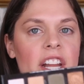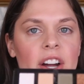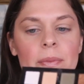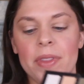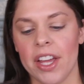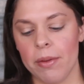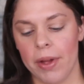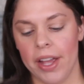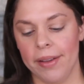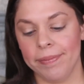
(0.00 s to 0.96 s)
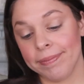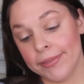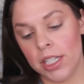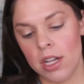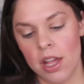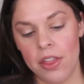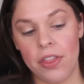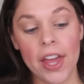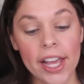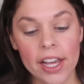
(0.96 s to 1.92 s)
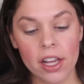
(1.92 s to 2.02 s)
know, that you may
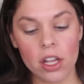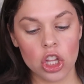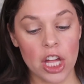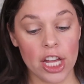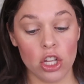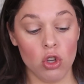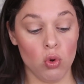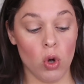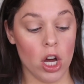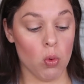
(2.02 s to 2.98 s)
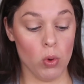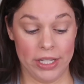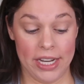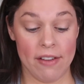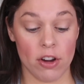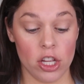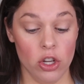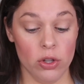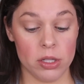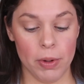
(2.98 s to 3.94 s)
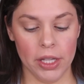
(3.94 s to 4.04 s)
think that you will never
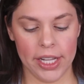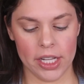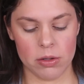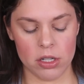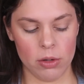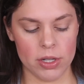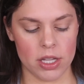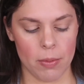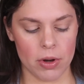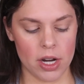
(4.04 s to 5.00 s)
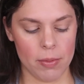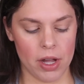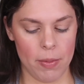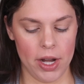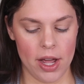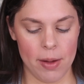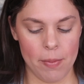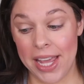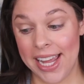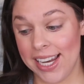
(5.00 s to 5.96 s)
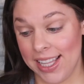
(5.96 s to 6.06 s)
use, but like especially with summertime coming up,
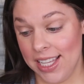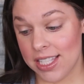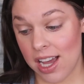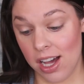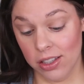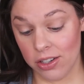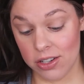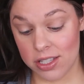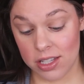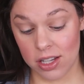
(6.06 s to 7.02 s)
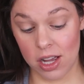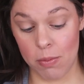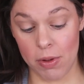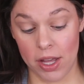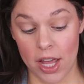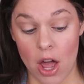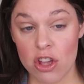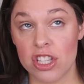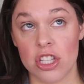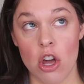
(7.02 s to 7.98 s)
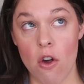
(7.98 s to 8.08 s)
any of these colors could be
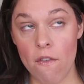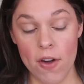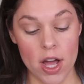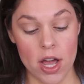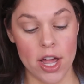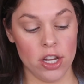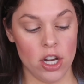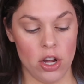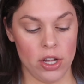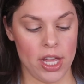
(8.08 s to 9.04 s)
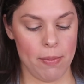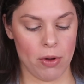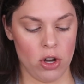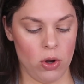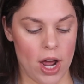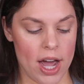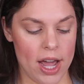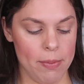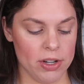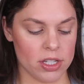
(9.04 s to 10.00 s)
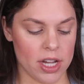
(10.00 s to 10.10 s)
so fun. You know, you keep your nude
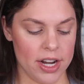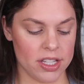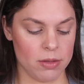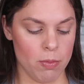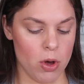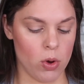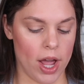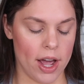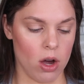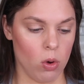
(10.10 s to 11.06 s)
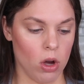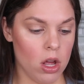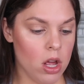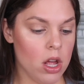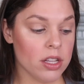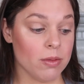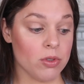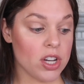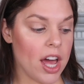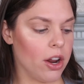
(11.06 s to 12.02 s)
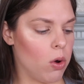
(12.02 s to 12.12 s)
eye but just kind of smoke out some
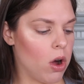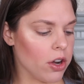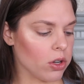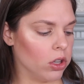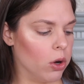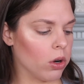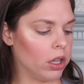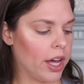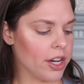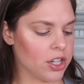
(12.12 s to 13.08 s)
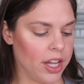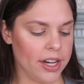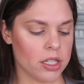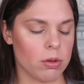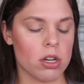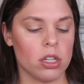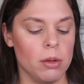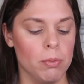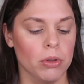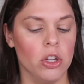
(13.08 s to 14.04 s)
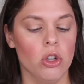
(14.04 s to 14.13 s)
shadow on your lower lash line. Especially
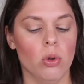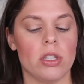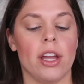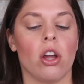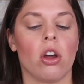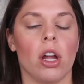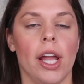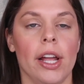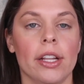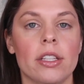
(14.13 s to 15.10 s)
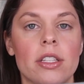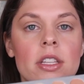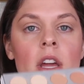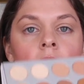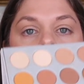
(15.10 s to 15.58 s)
blues and greens